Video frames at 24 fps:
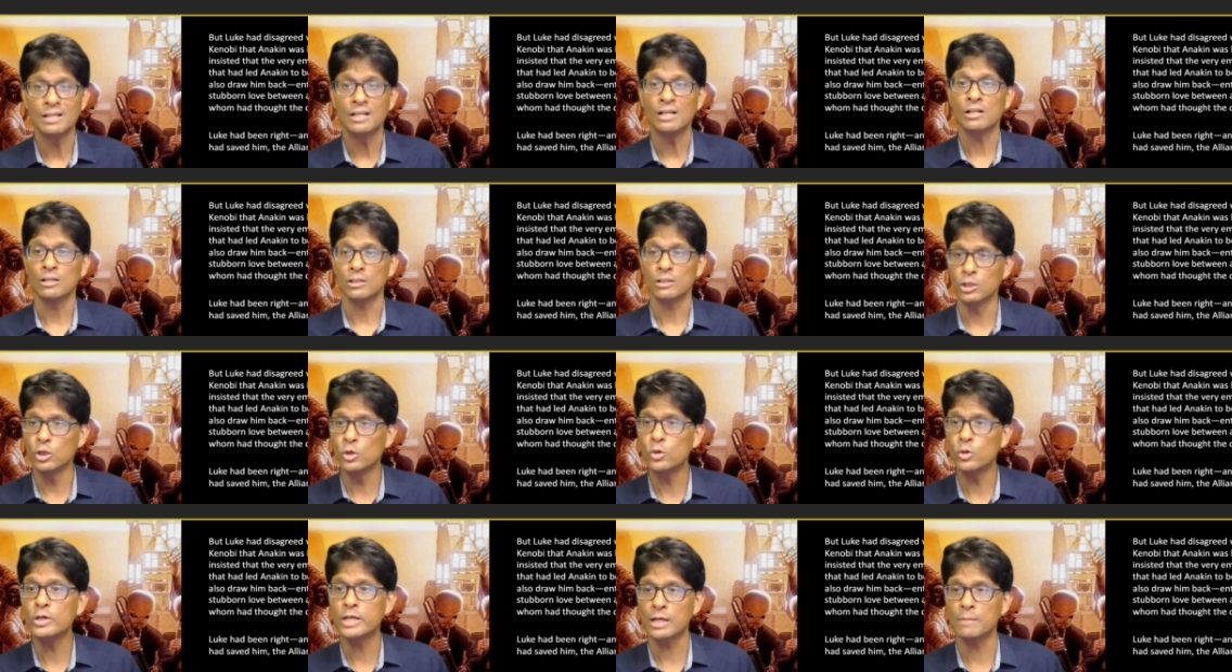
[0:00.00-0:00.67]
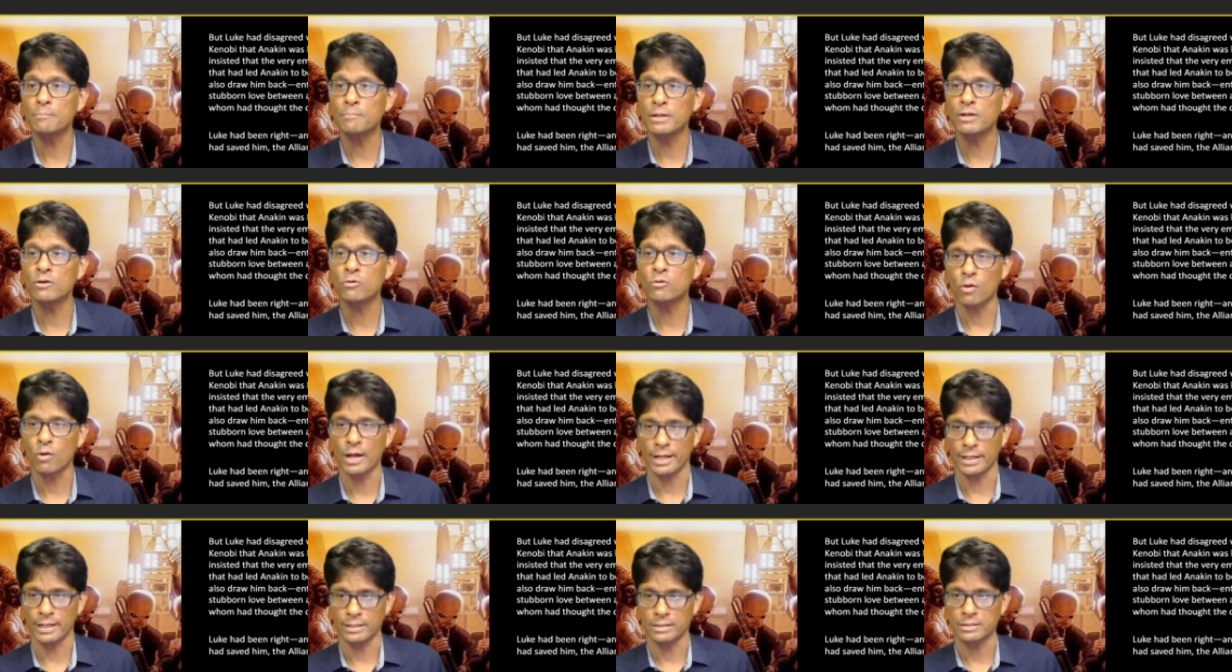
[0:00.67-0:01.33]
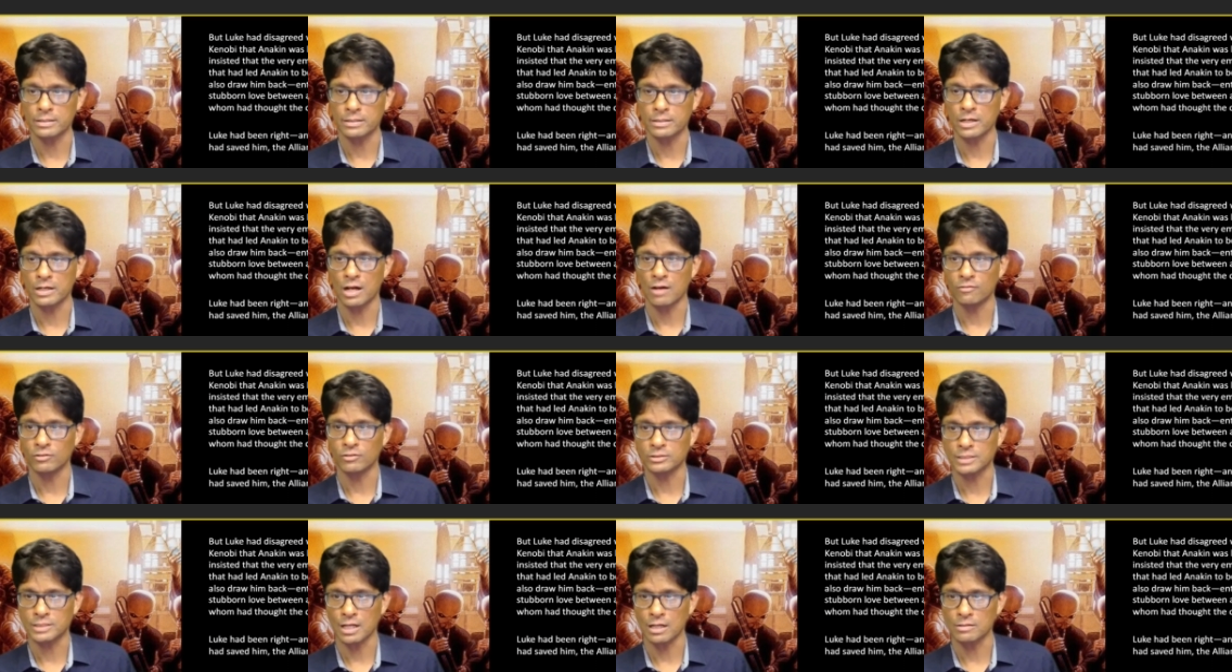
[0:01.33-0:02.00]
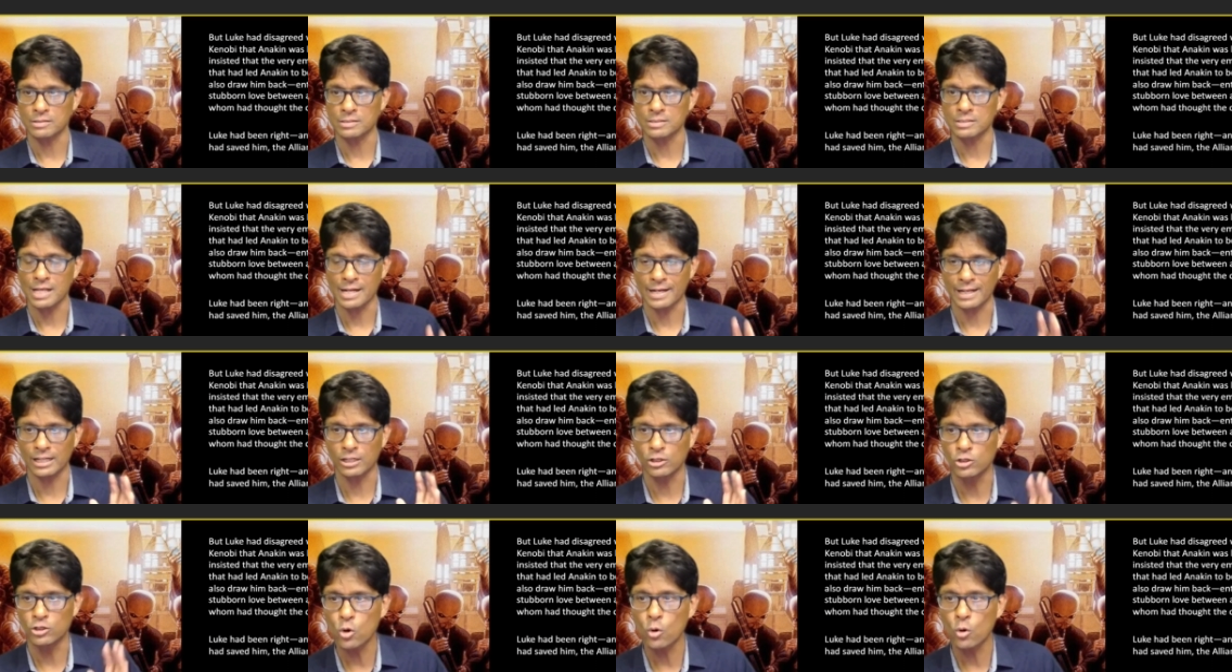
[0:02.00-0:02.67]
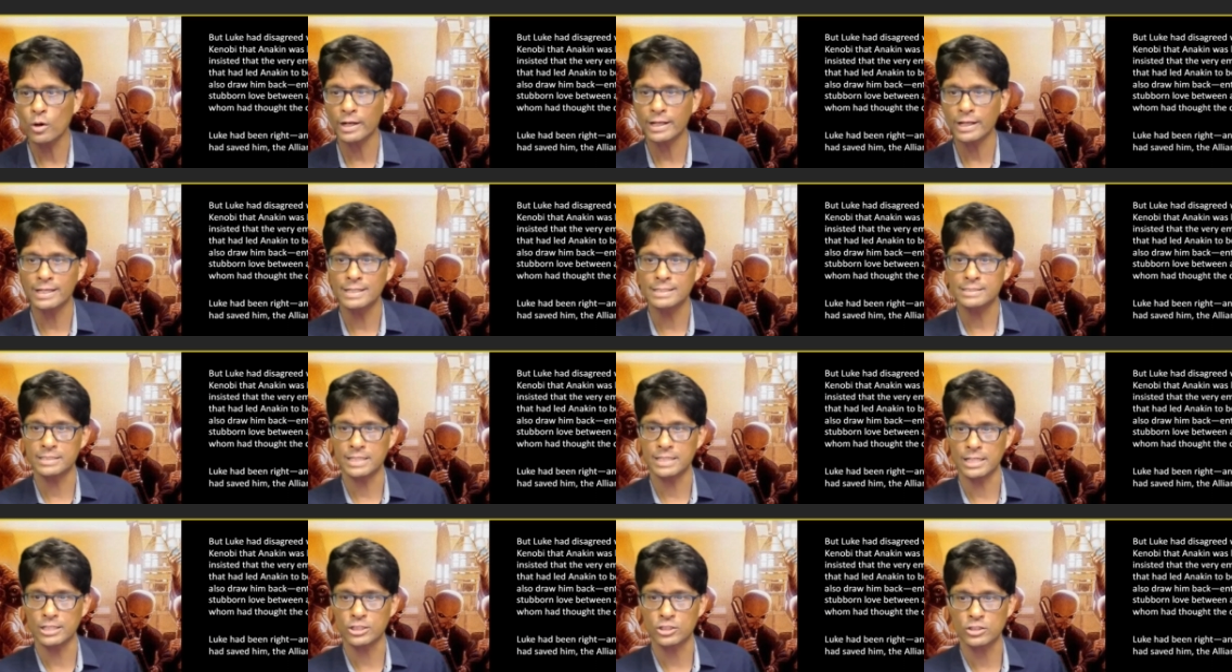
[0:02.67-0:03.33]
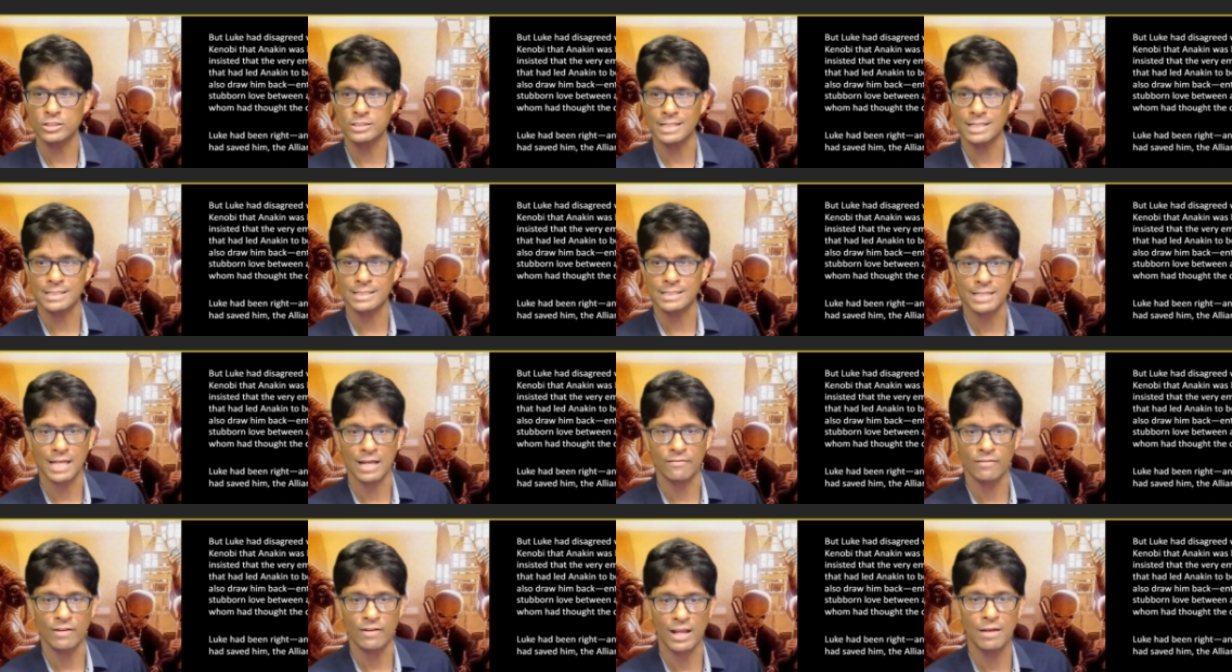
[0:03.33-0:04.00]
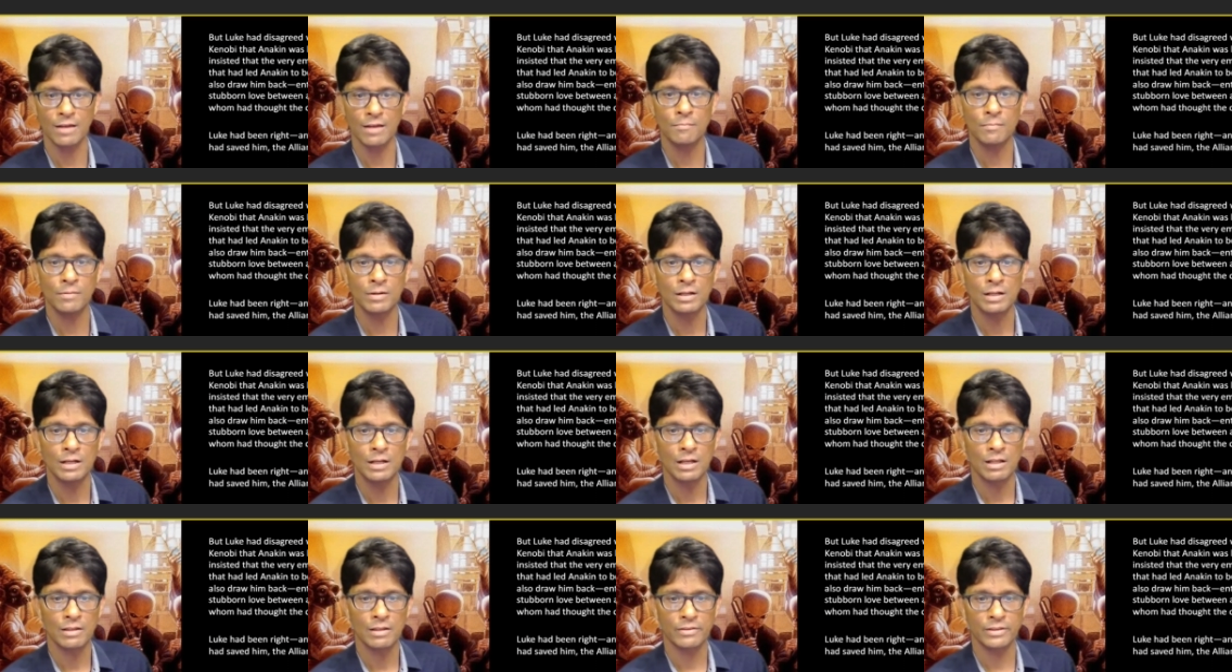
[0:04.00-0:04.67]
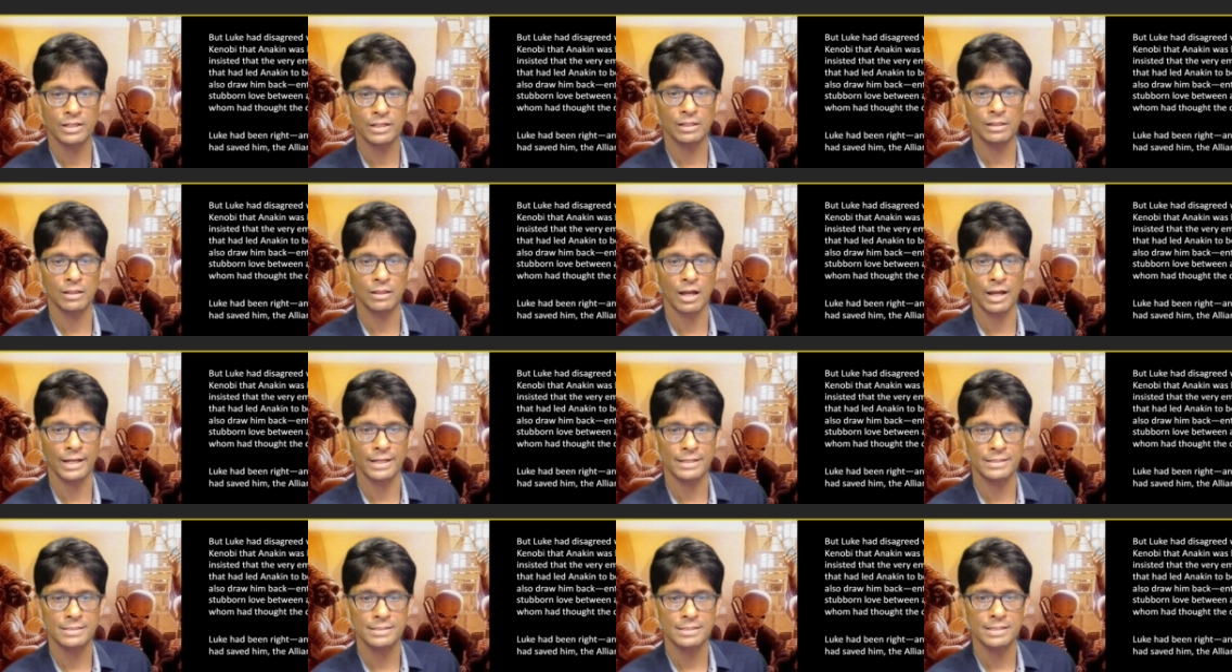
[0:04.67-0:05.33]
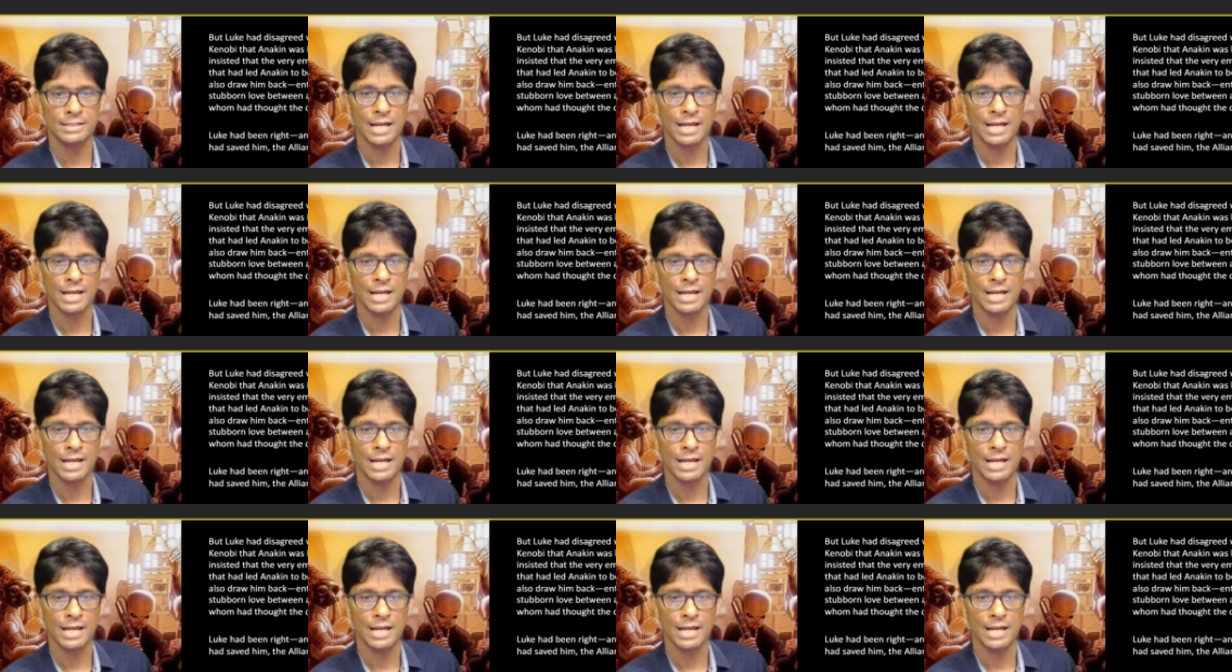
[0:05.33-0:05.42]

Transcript: Luke had been right, the novel tells us, and ignoring his teachers had saved him, the Alliance,